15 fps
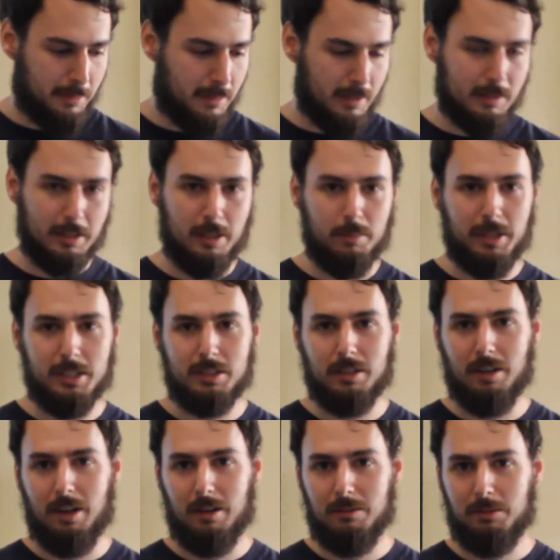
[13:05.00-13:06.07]
the
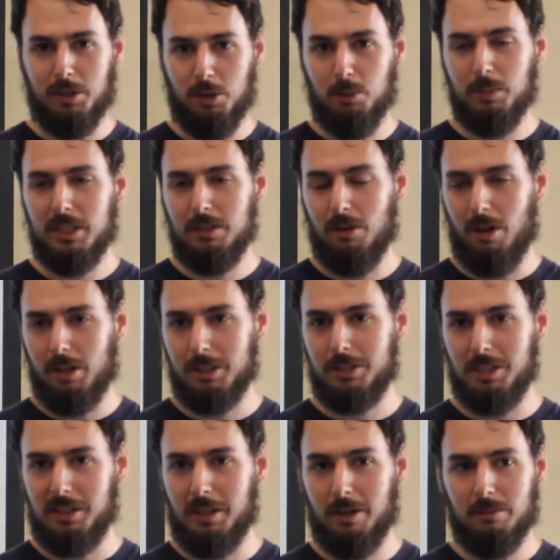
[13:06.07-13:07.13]
limits of human
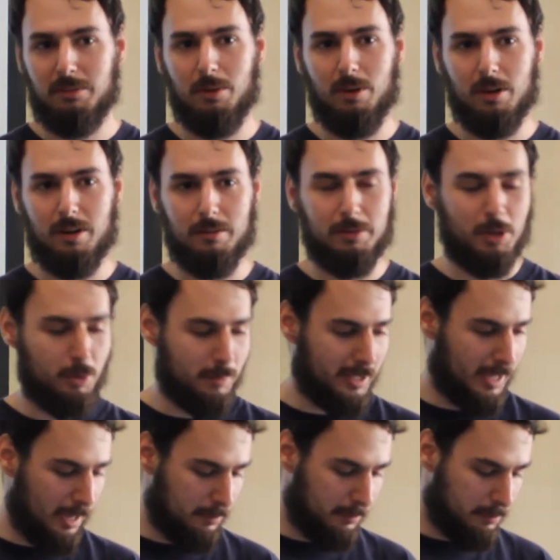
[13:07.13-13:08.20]
knowledge and therefore of
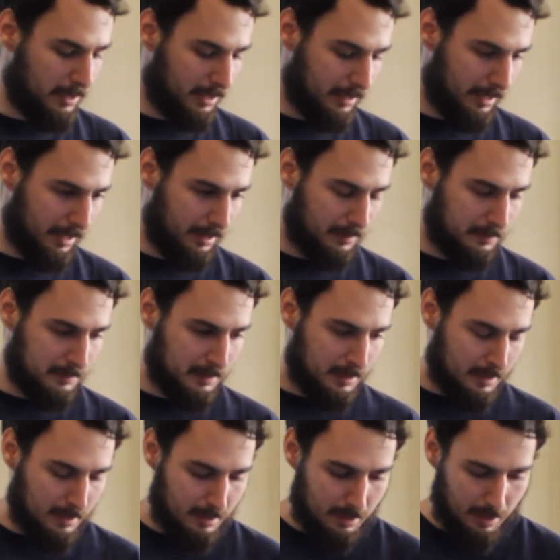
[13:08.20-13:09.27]
human capability.
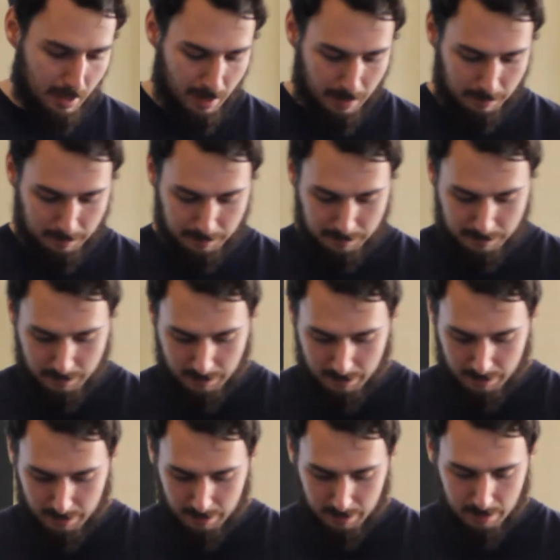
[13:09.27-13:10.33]
Um,
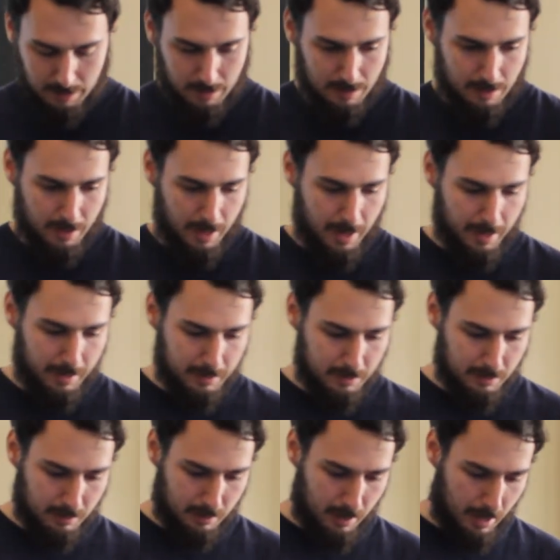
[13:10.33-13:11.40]

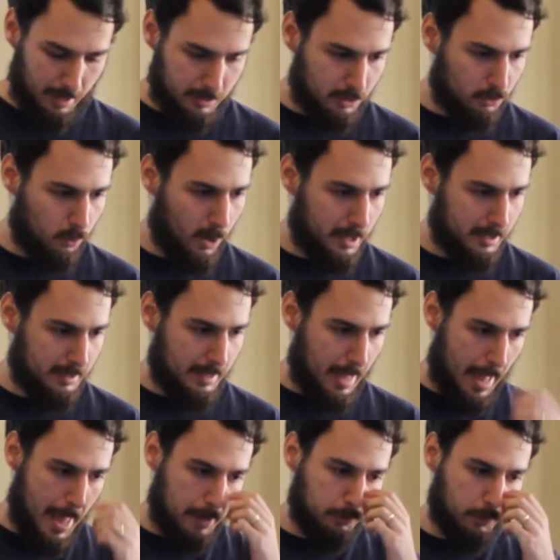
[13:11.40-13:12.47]
and I just wanted
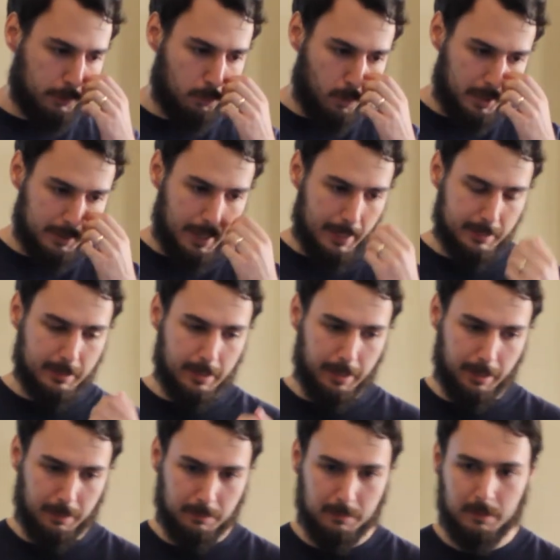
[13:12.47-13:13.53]
to end with one last
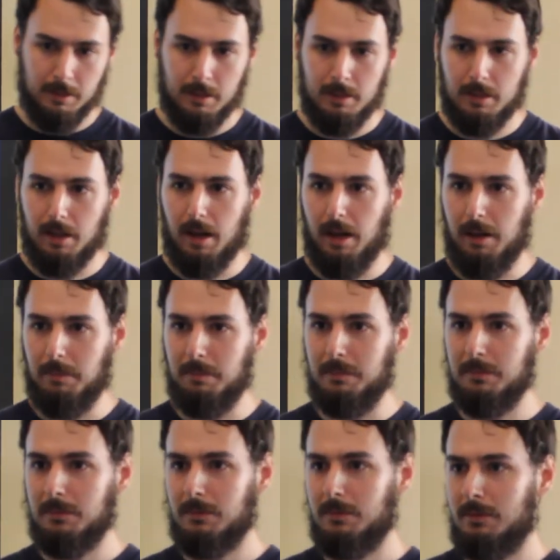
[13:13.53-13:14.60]
thing, um,
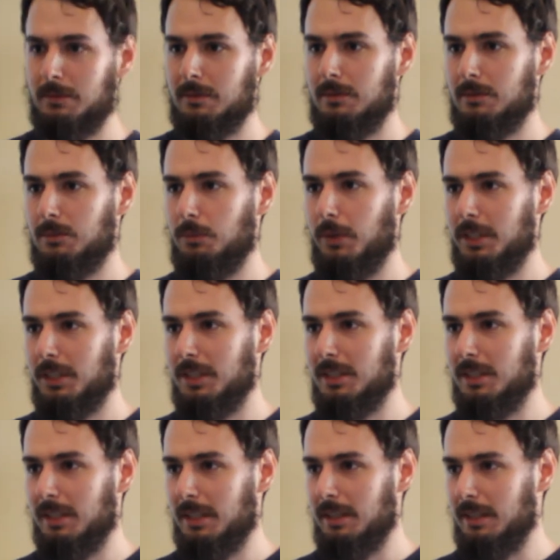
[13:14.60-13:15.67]
which
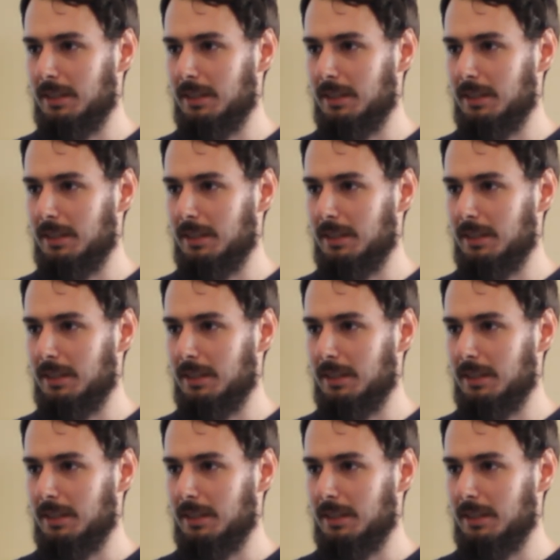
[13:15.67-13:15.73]
is